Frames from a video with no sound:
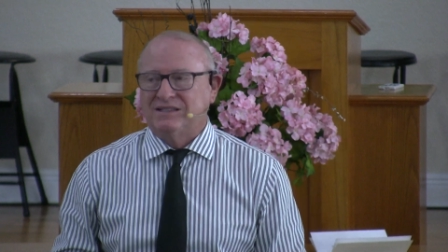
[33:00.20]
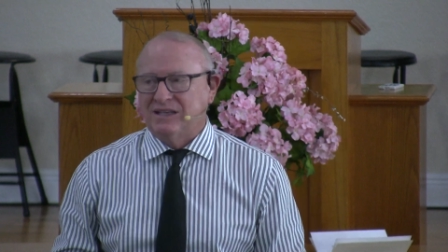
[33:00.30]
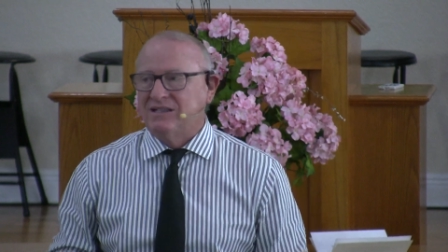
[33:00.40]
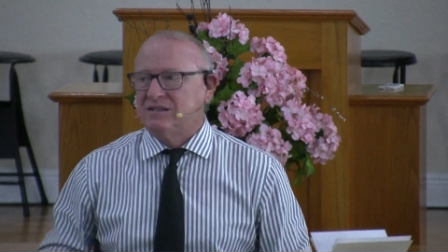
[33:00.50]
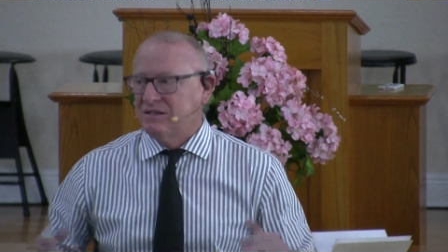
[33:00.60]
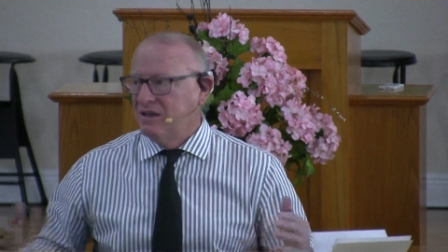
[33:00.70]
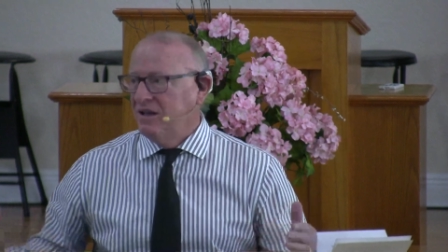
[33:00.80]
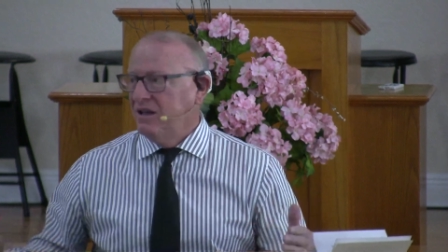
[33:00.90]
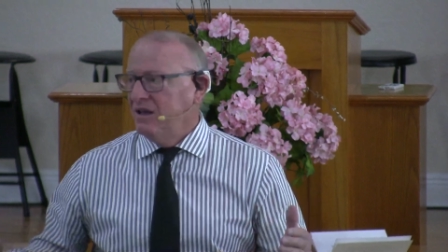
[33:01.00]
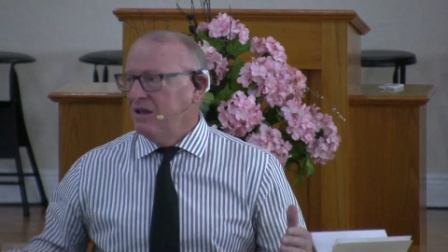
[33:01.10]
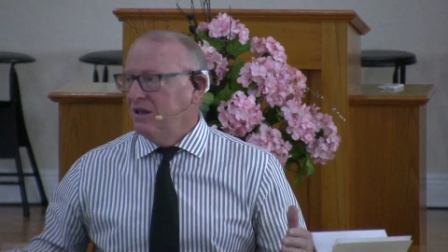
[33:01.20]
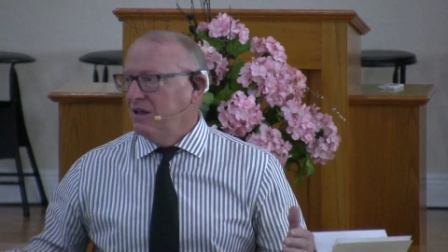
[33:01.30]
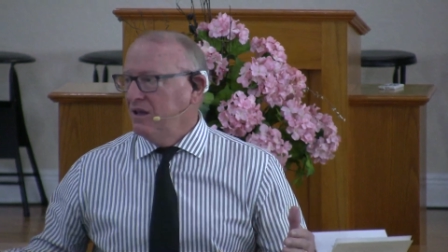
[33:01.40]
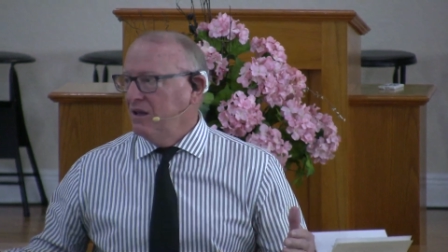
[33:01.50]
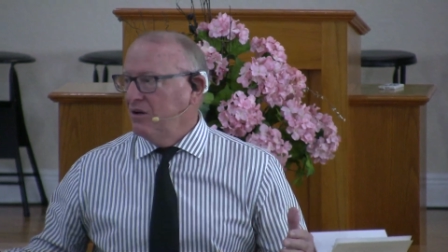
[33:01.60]
that's
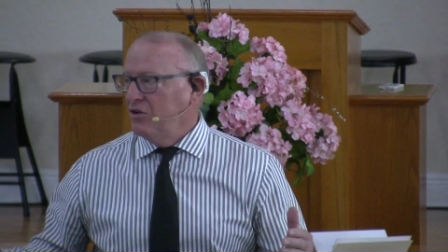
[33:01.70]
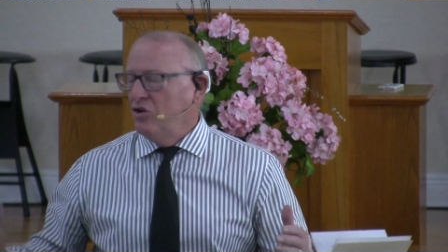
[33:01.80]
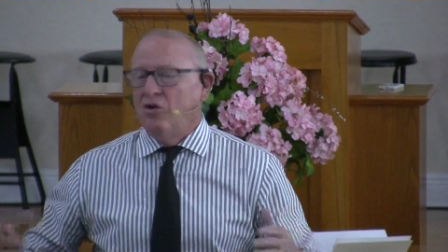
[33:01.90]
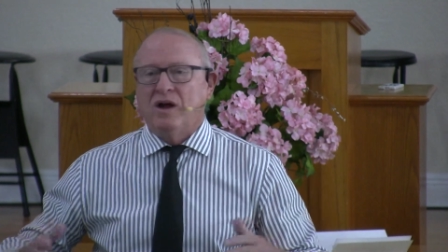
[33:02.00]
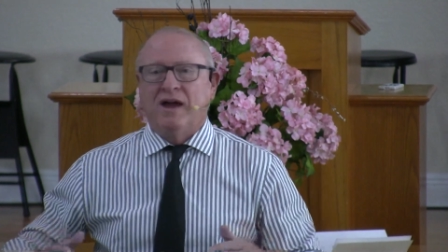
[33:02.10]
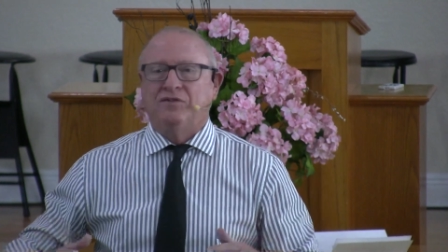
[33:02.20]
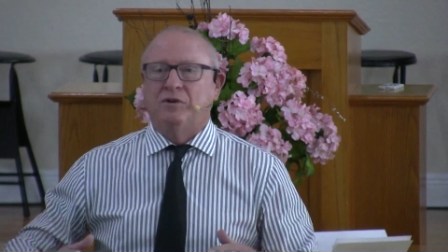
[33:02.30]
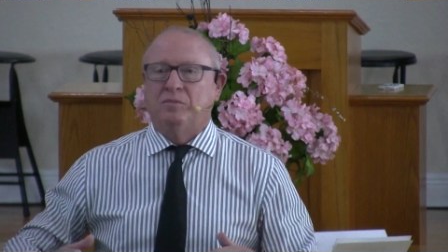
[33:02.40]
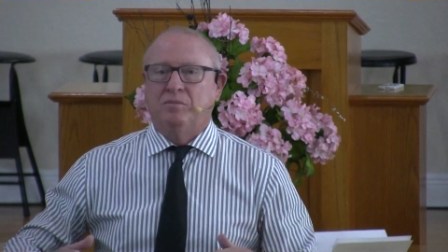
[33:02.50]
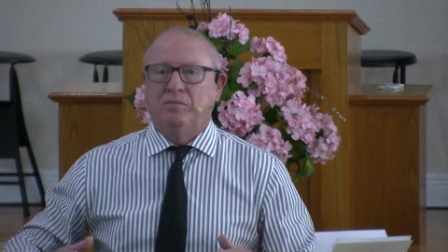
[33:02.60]
you know, you don't have to